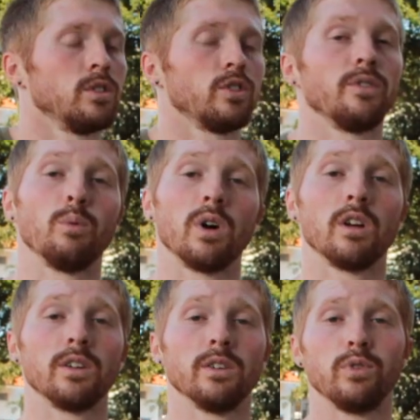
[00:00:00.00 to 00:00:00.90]
So if you want to
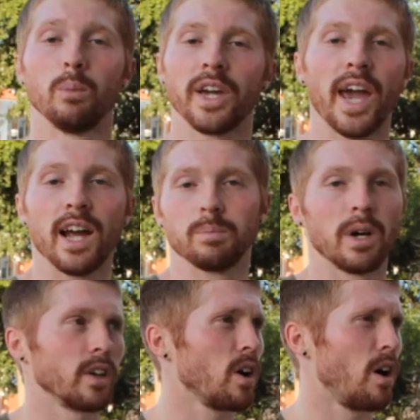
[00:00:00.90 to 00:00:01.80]
learn the full mechanics
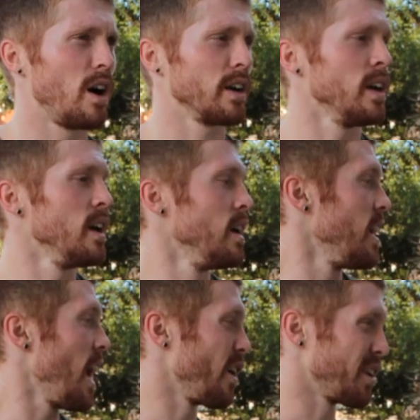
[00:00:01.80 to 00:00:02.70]
behind the Kong,
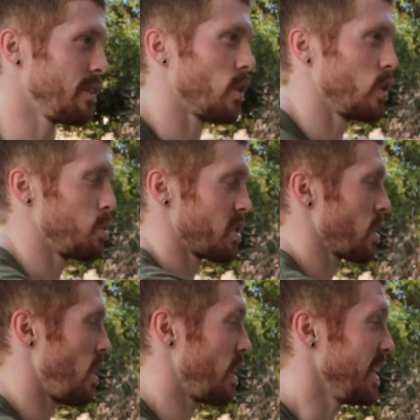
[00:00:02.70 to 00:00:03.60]
how to get further with the
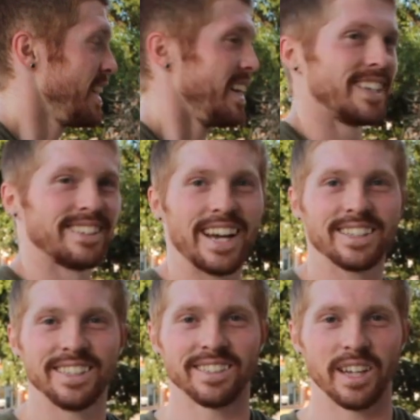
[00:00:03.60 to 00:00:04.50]
Kong,
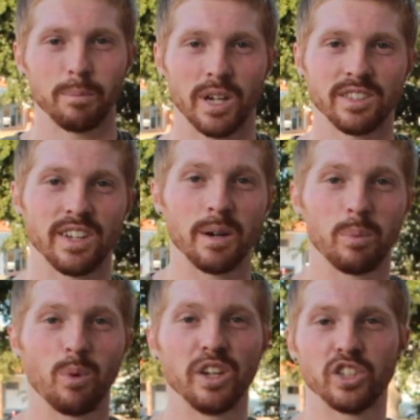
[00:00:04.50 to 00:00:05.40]
exactly step by step
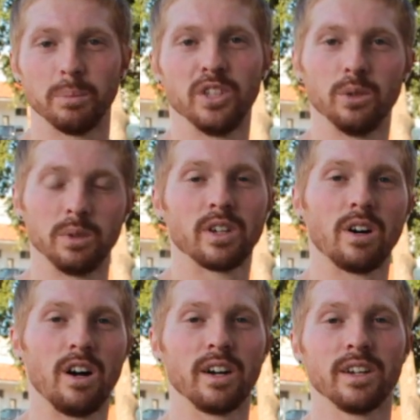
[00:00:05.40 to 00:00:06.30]
what you should be doing with the
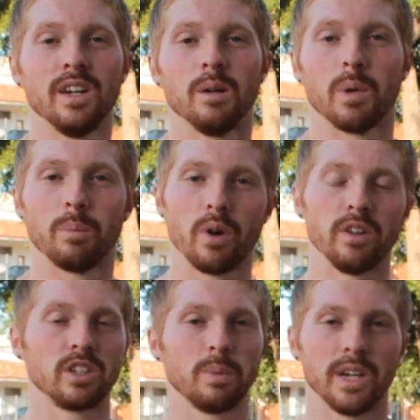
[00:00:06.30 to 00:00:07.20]
Kong, my
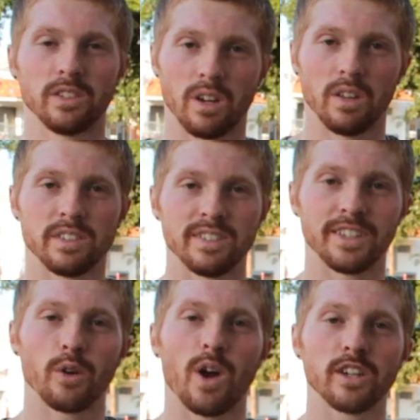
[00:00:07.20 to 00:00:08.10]
brother explains all this in
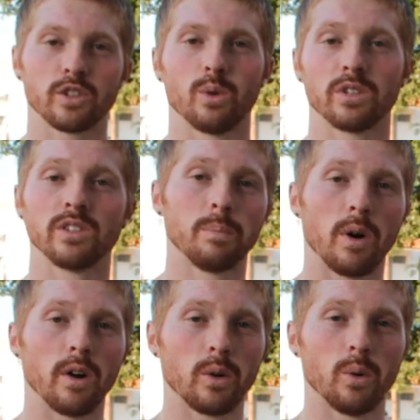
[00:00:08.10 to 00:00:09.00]
the crash course in the
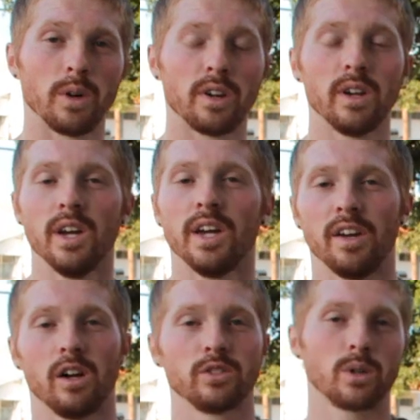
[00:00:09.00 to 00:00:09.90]
parkour.
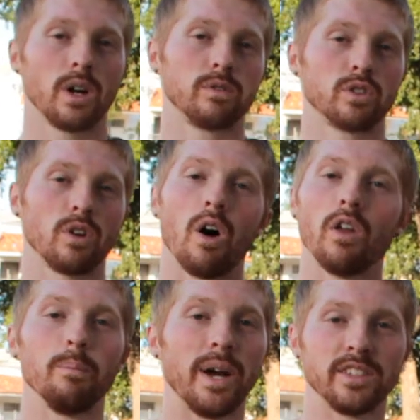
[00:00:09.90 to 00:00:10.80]
He also covers all
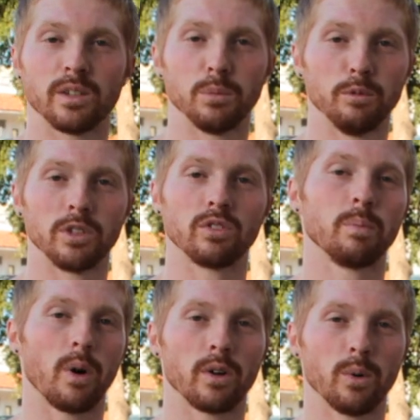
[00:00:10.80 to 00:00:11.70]
the basic movements with
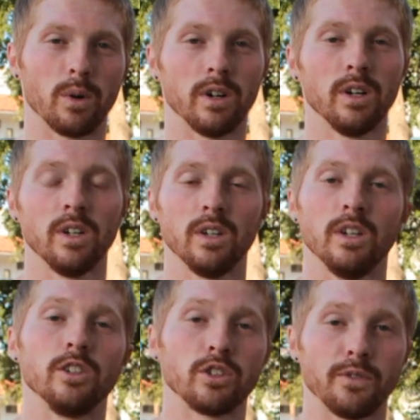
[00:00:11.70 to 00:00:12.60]
parkour.
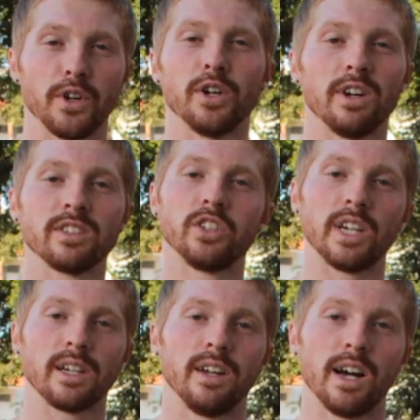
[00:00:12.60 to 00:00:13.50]
So if you're interested in
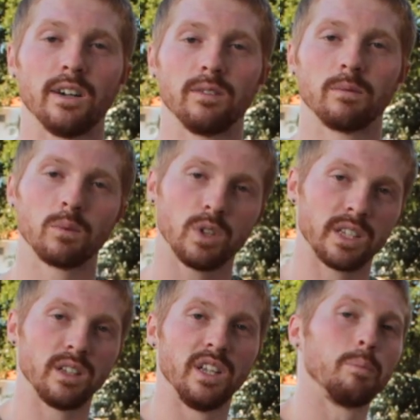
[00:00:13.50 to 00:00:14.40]
checking that out,
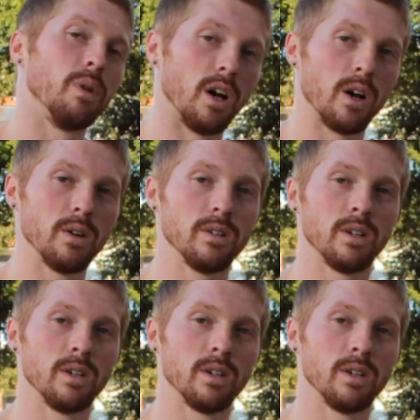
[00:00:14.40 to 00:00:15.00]
click the link below.